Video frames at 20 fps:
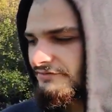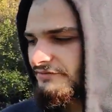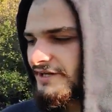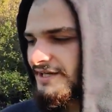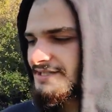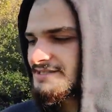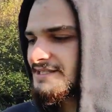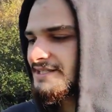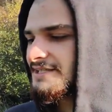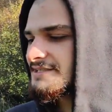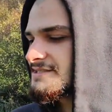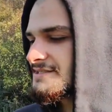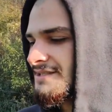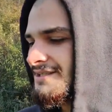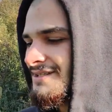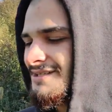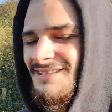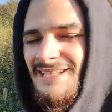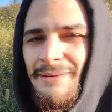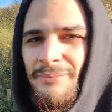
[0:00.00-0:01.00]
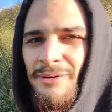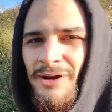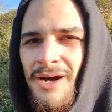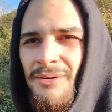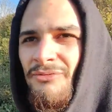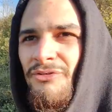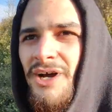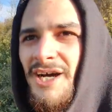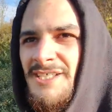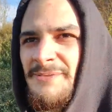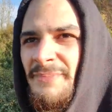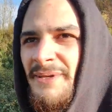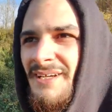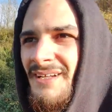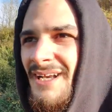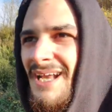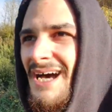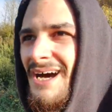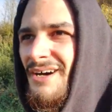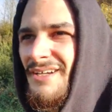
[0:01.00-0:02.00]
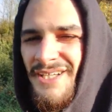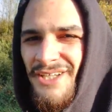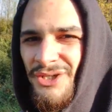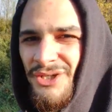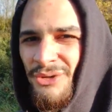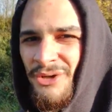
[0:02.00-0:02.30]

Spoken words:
an E36. They become raspy and loud and